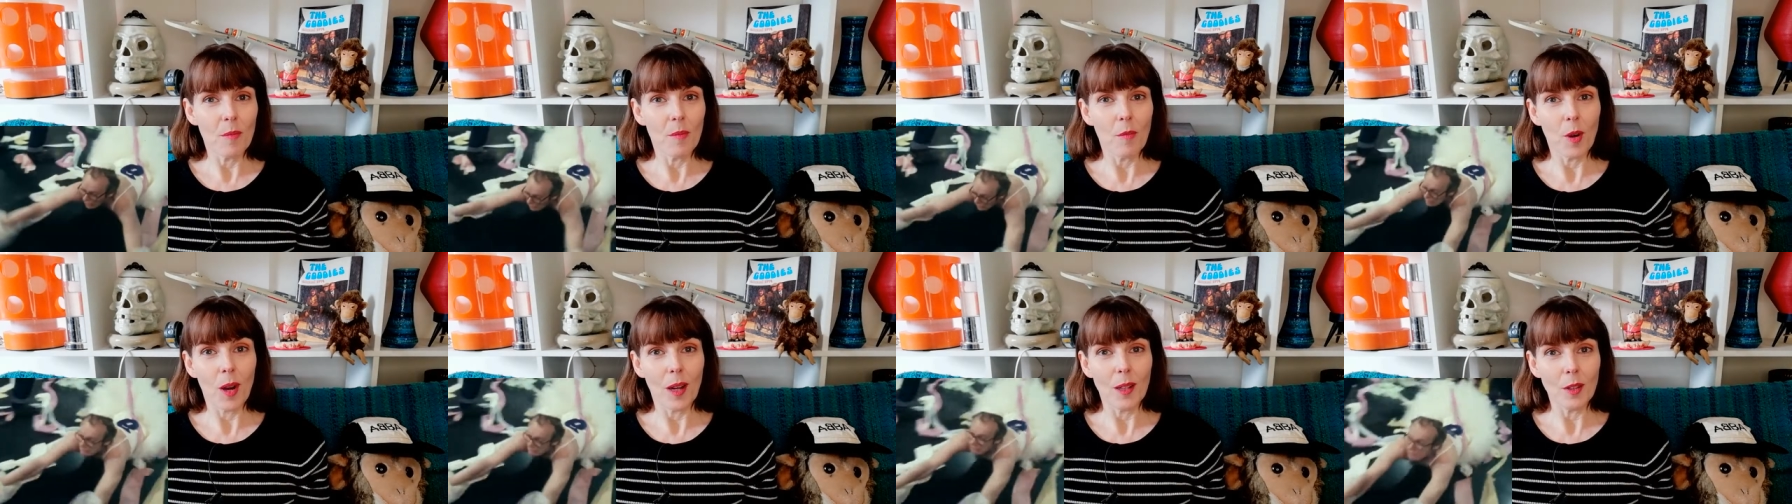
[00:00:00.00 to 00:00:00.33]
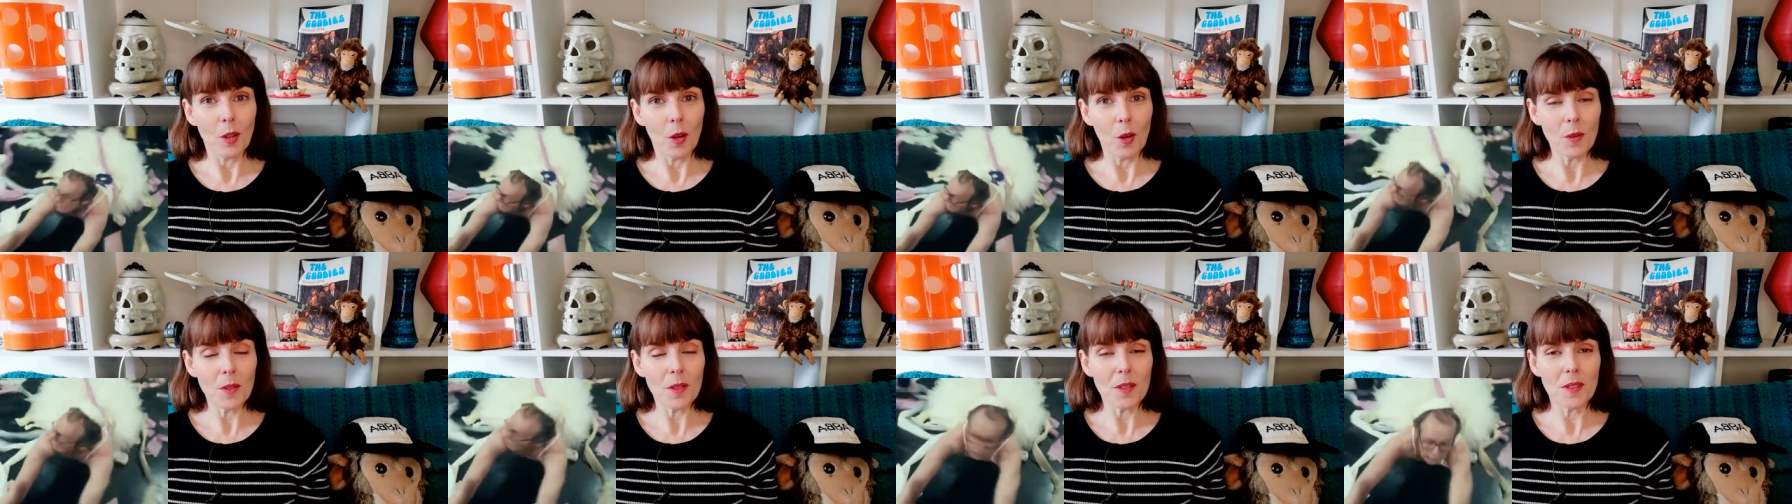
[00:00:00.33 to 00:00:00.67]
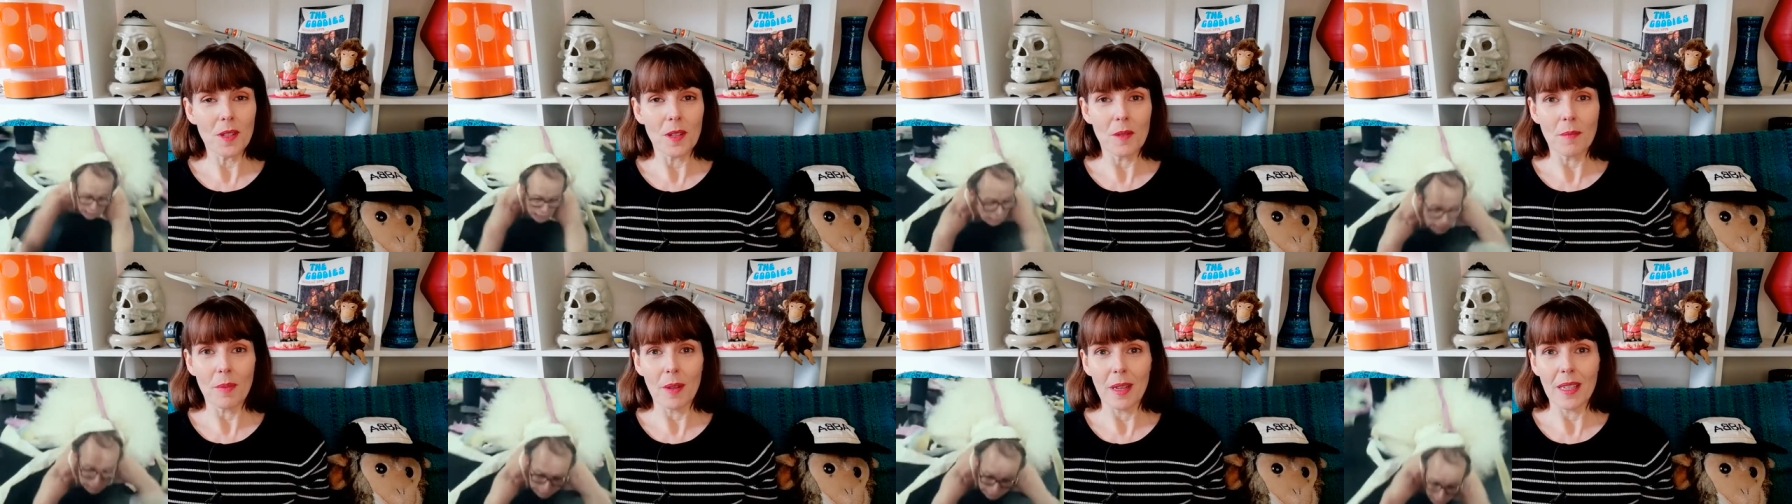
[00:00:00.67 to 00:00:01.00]
while
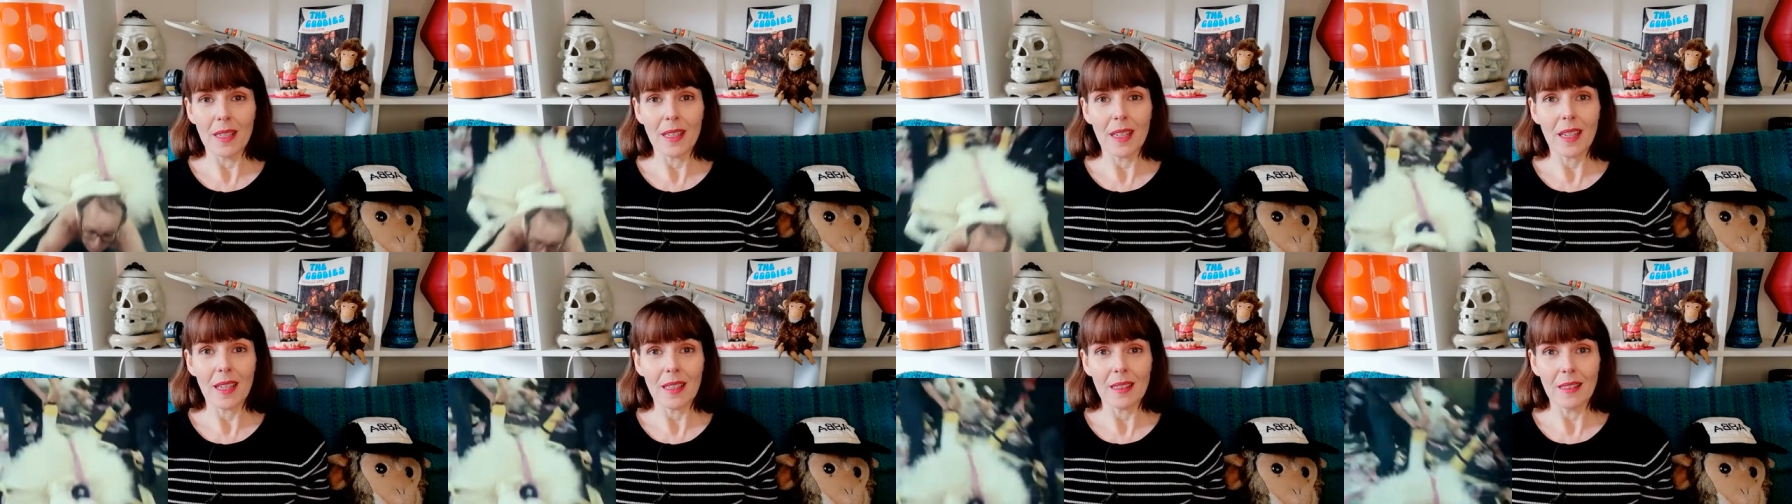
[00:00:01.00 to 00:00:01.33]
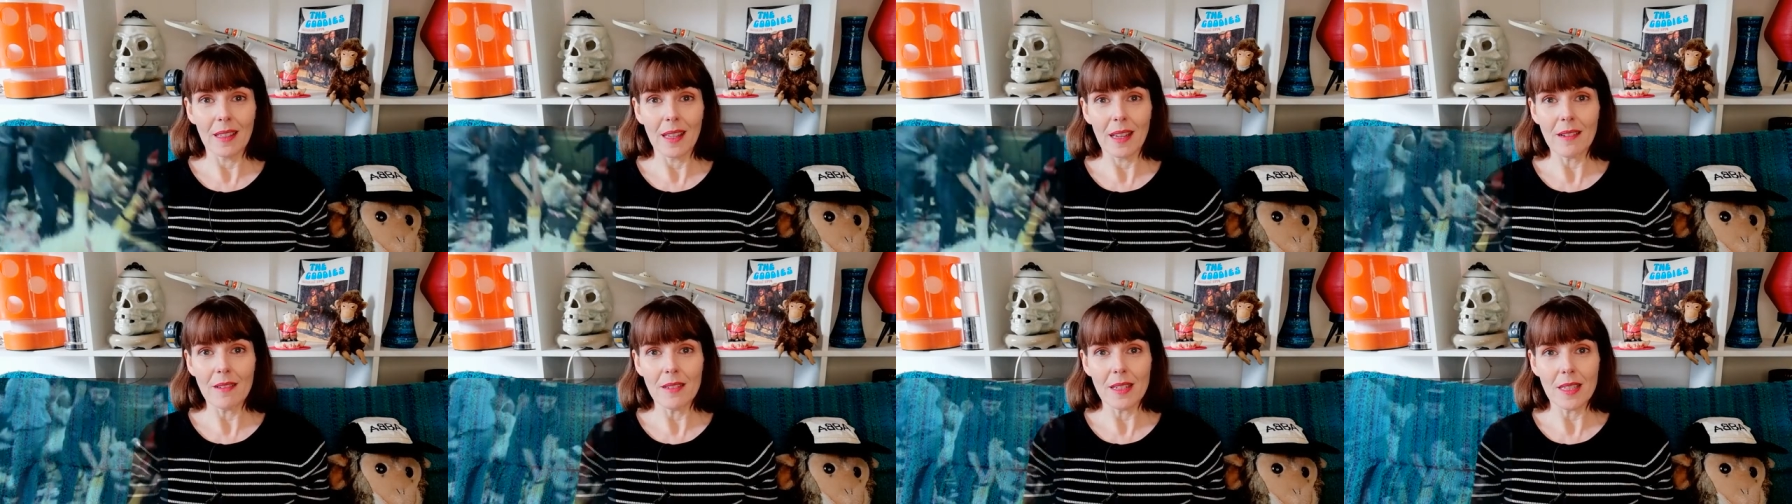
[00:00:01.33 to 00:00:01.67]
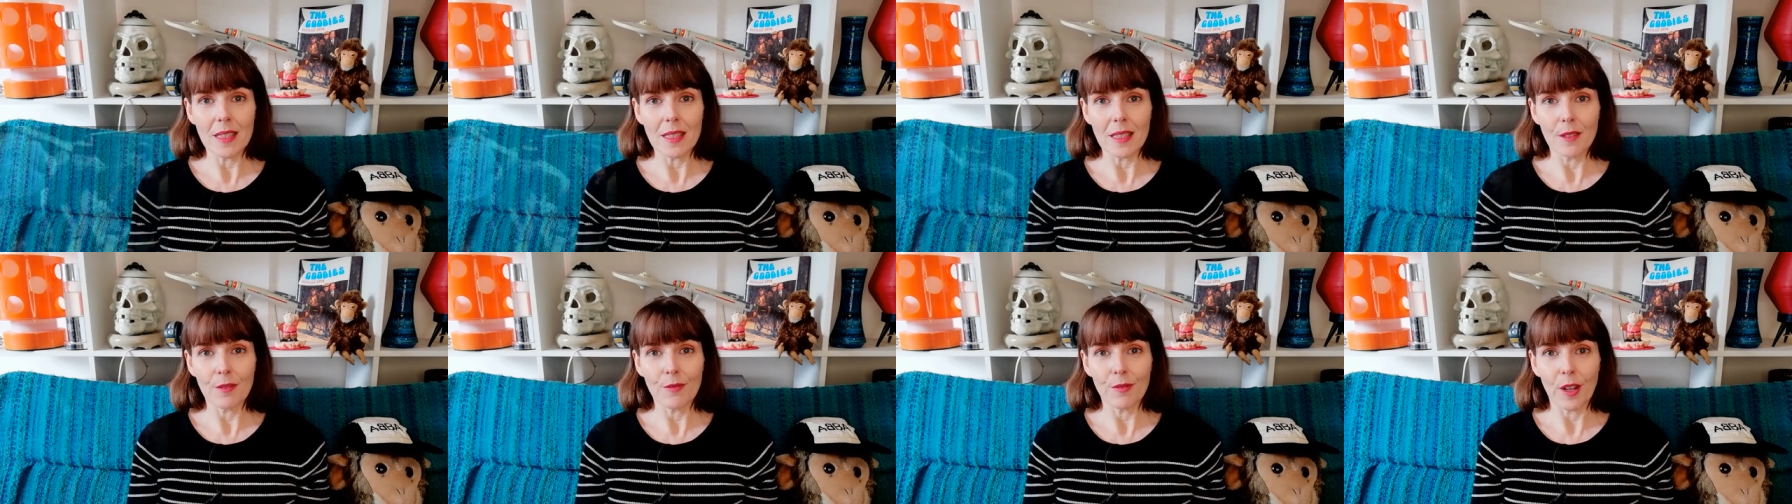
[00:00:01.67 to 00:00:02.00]
also being
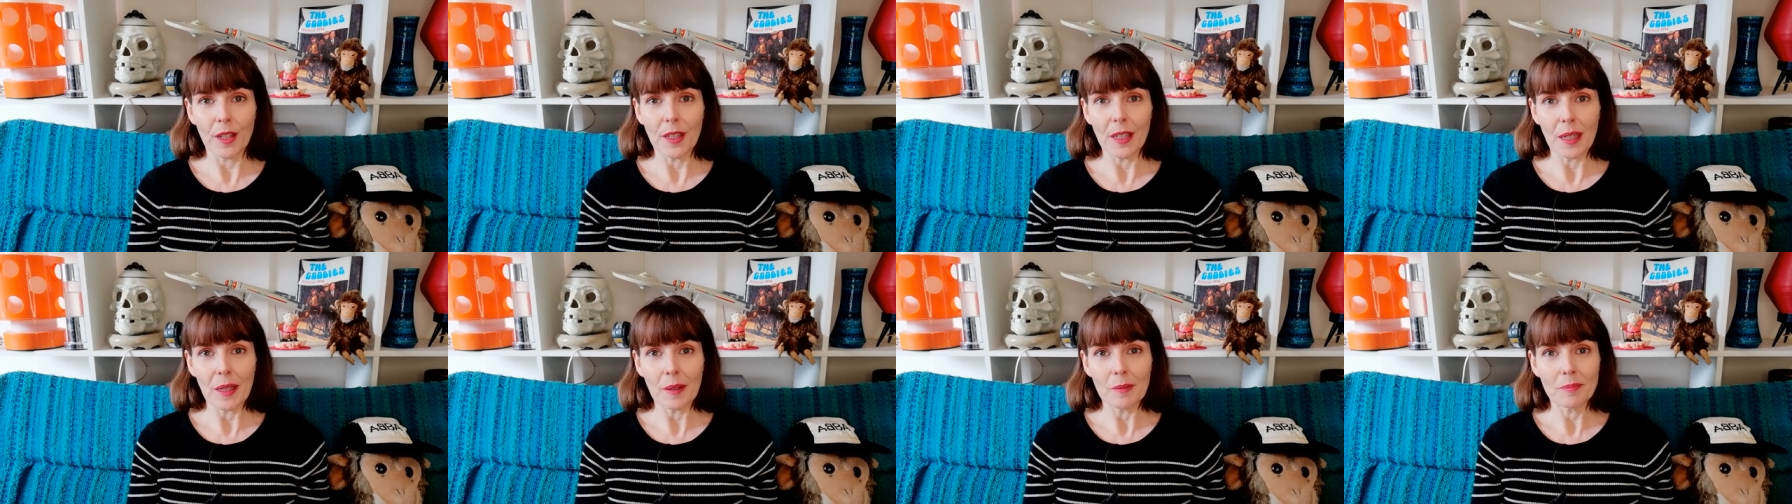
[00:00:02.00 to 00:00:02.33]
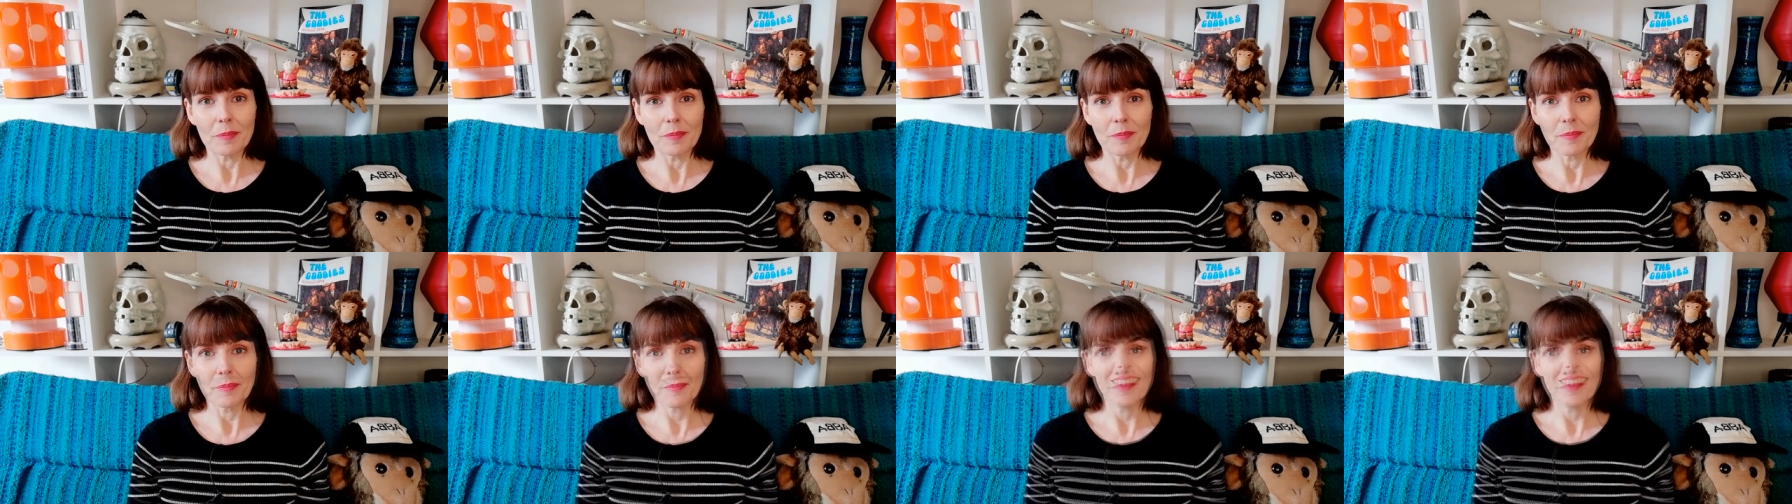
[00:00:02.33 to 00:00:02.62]
hilariously funny.